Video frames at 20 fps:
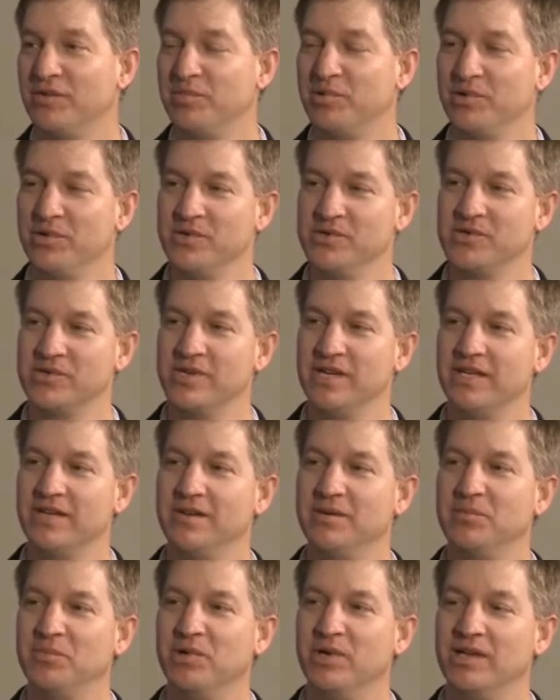the producer
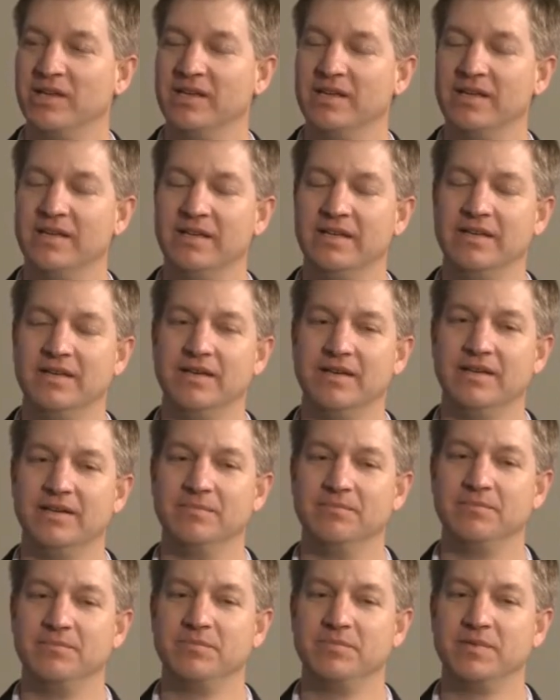ed umbrella, and
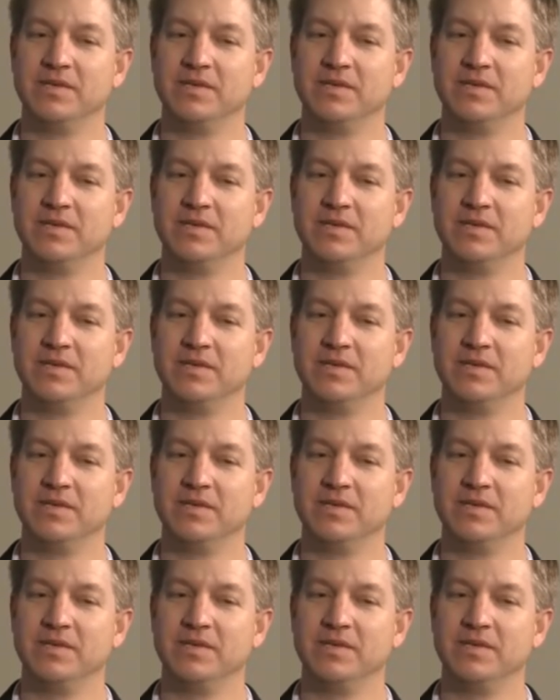uh,